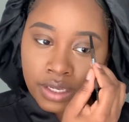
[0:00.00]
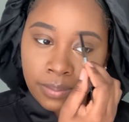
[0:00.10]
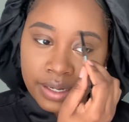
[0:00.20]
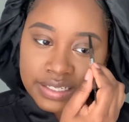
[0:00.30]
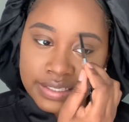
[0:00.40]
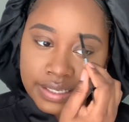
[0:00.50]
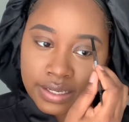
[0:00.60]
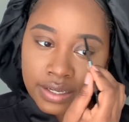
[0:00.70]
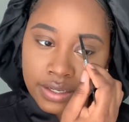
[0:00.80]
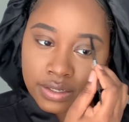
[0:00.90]
My
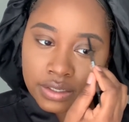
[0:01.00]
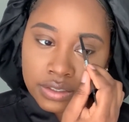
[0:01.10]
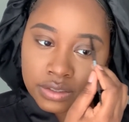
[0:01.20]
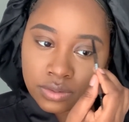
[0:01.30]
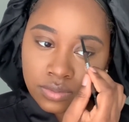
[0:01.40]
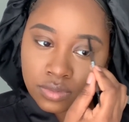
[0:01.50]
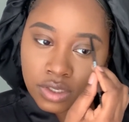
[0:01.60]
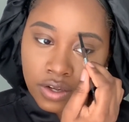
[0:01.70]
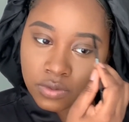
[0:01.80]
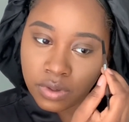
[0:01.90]
skin
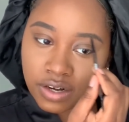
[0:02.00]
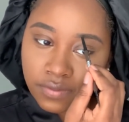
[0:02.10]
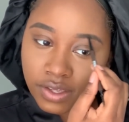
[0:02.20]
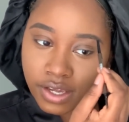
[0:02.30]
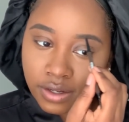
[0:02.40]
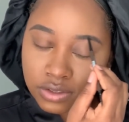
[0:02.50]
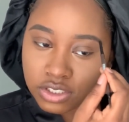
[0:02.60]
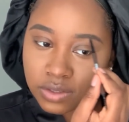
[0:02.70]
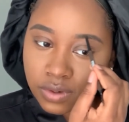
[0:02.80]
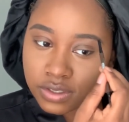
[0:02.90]
does whatever the hell
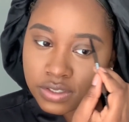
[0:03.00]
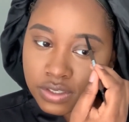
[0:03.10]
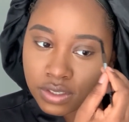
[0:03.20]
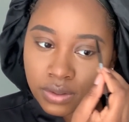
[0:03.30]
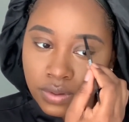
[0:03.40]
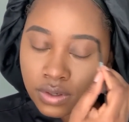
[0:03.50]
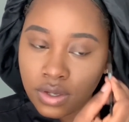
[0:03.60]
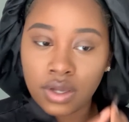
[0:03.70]
she wants to.